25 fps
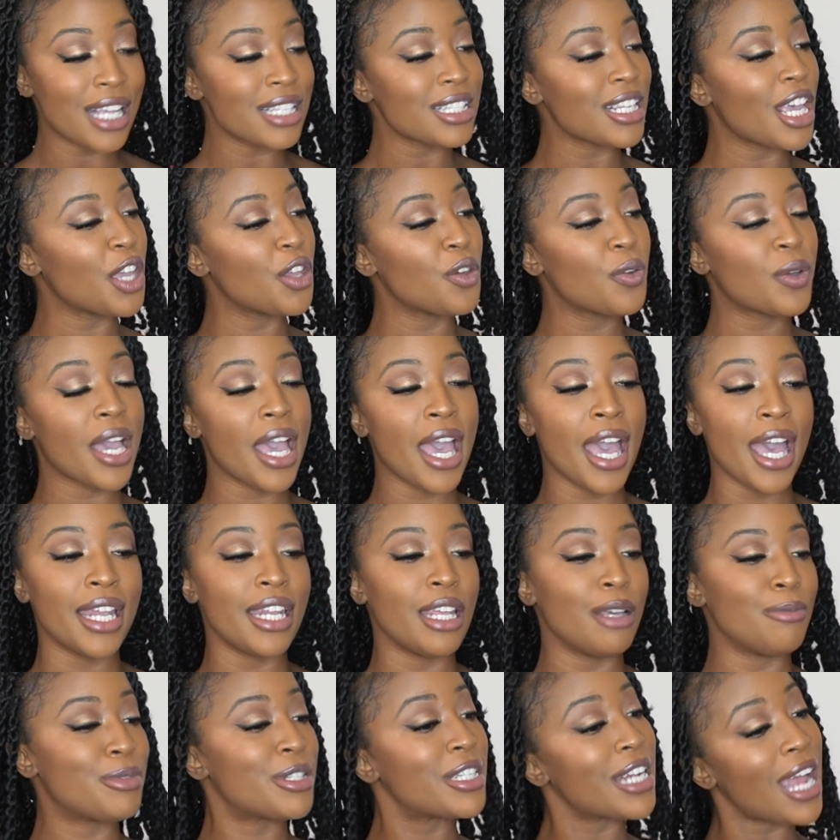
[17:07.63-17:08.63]
I said, you can
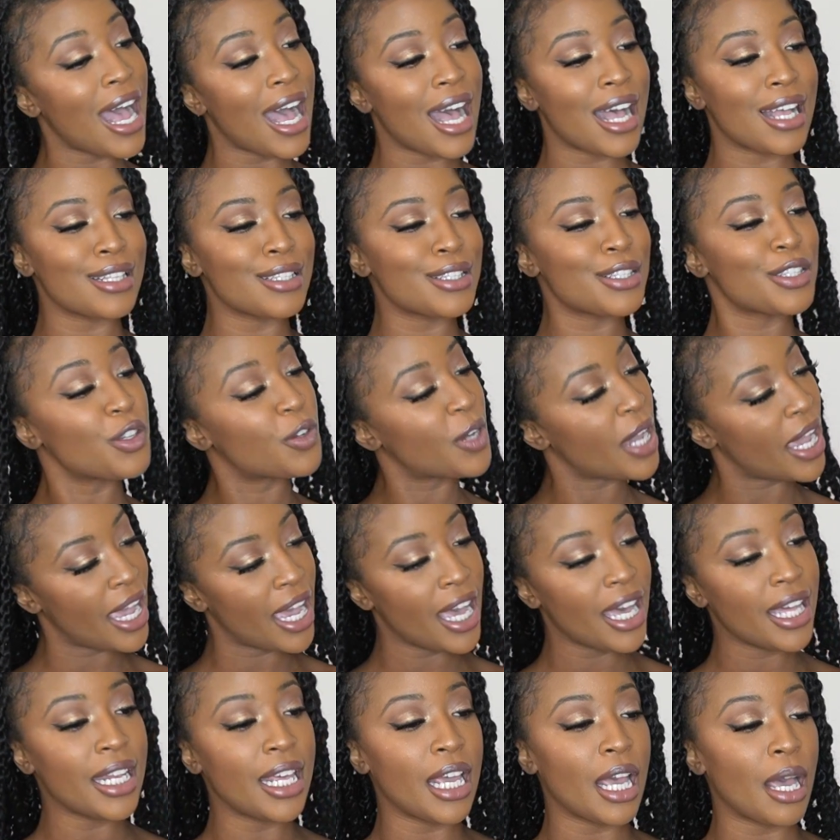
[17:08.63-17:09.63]
have them shots. You can
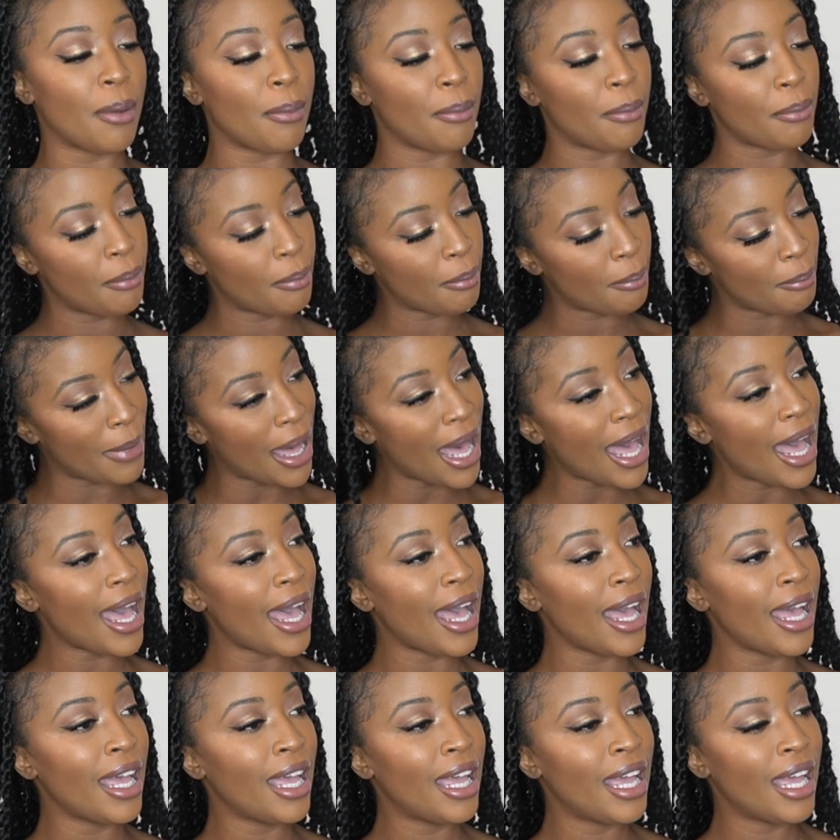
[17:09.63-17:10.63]
have them.
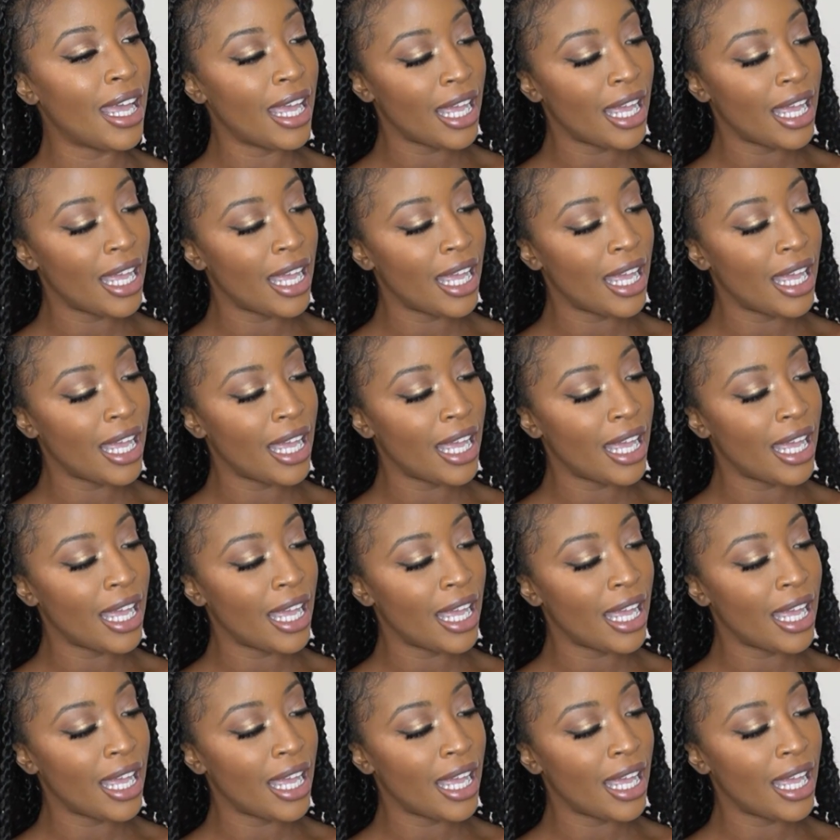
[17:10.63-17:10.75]
Bye.